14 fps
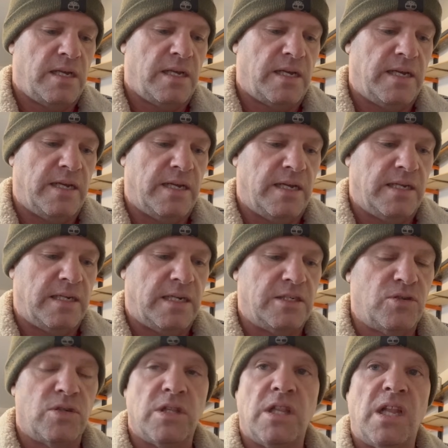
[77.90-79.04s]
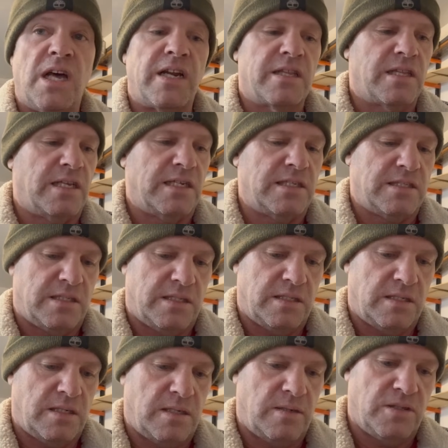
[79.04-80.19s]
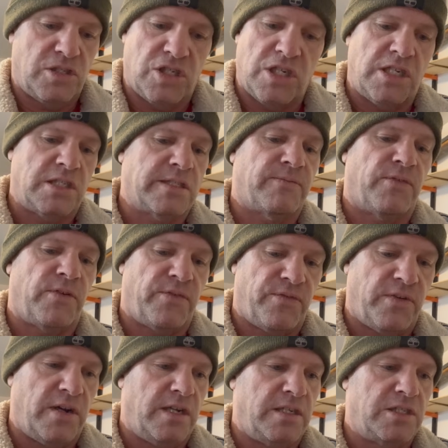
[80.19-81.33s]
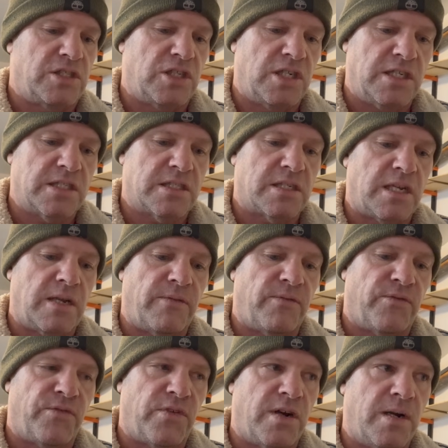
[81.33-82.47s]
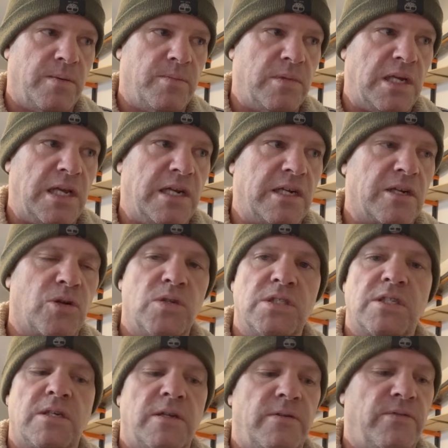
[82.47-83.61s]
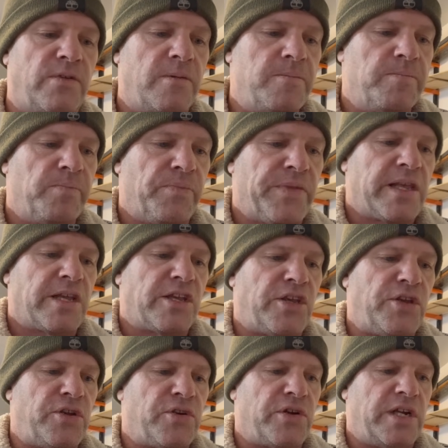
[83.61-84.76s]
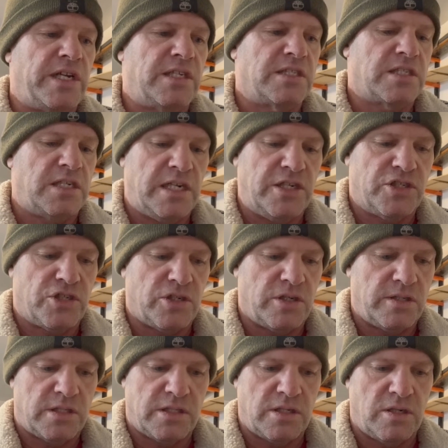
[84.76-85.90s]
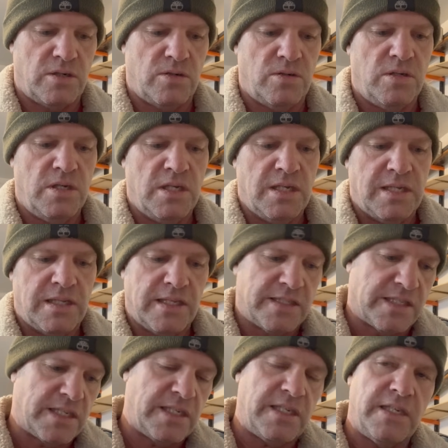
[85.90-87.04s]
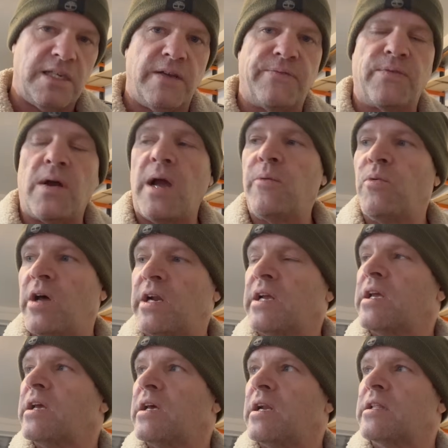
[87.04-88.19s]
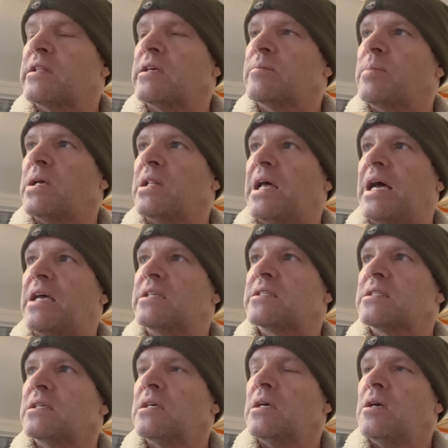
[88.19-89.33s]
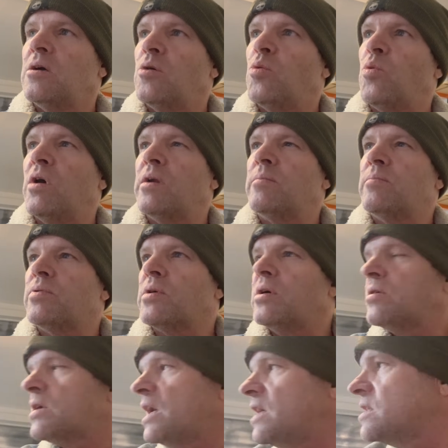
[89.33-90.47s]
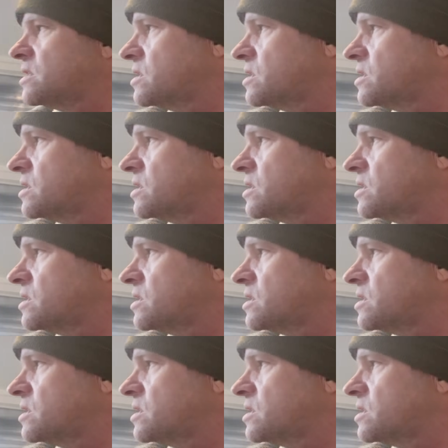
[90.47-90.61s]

And I do a lot of things just for fun, just from an inquisitive, curious nature. So let's see if I want to get, I think my last one broke at